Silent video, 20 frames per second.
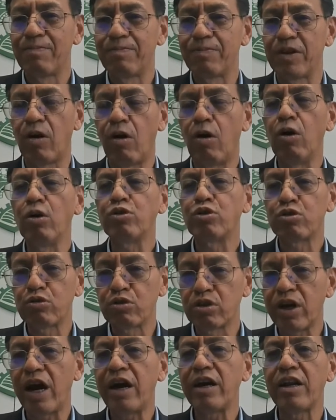the whole
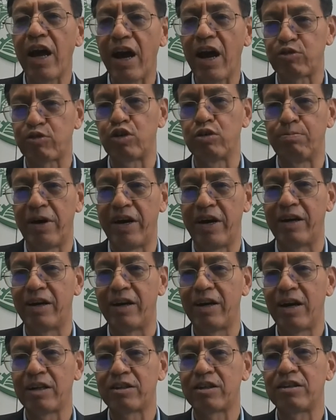society has to pay.
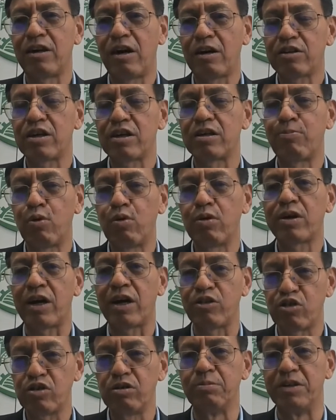It's not the poor
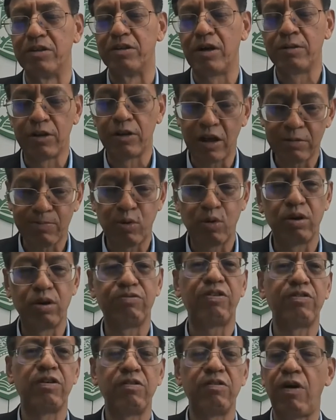consumers or not poor
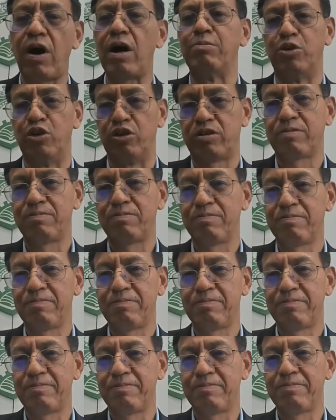farmers.
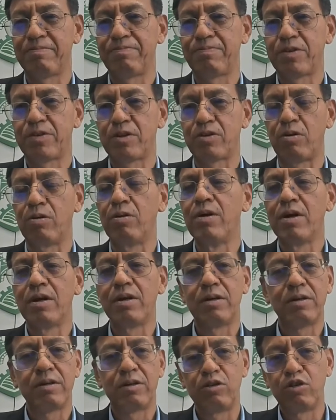So
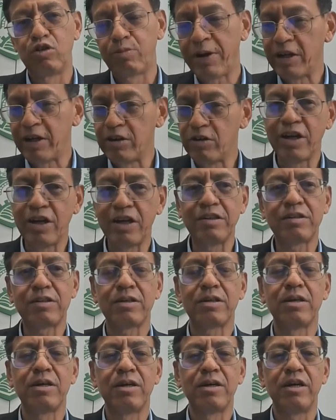European Union
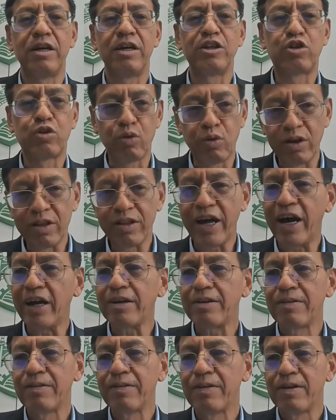is doing
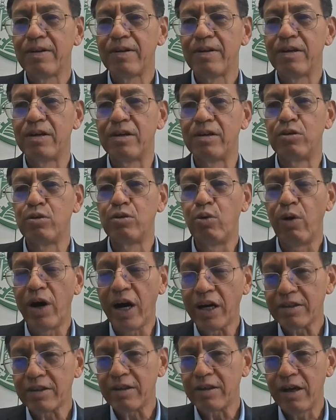that.
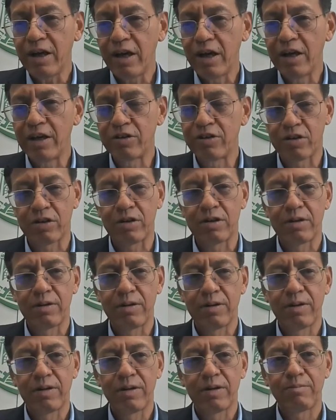US is
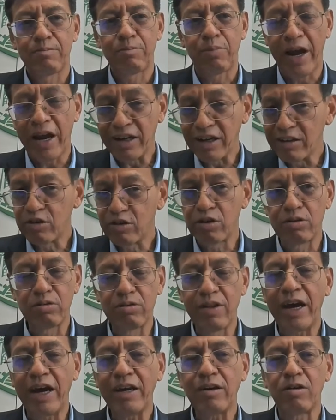planning to do
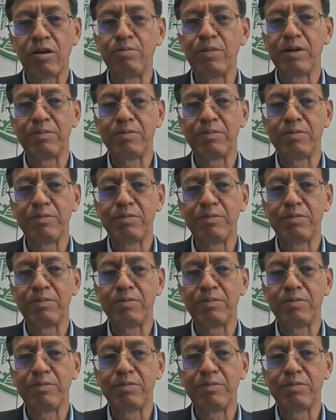that, or